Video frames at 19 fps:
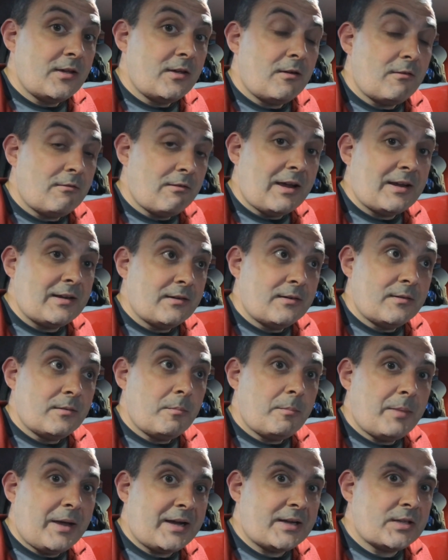Right,
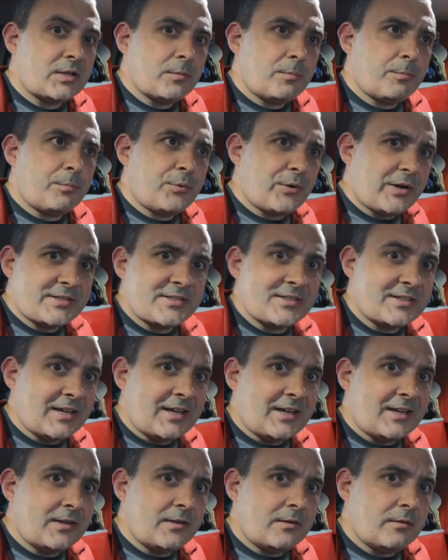back to present day,
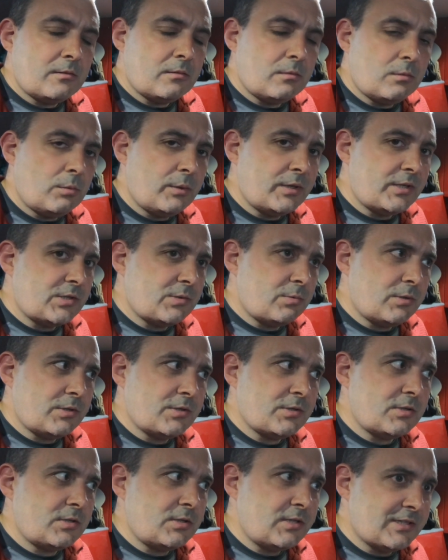which
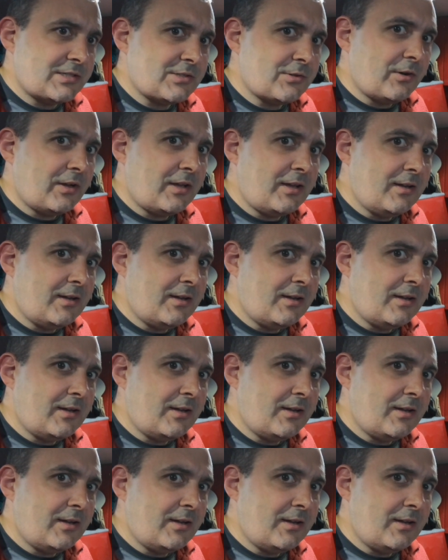was yesterday.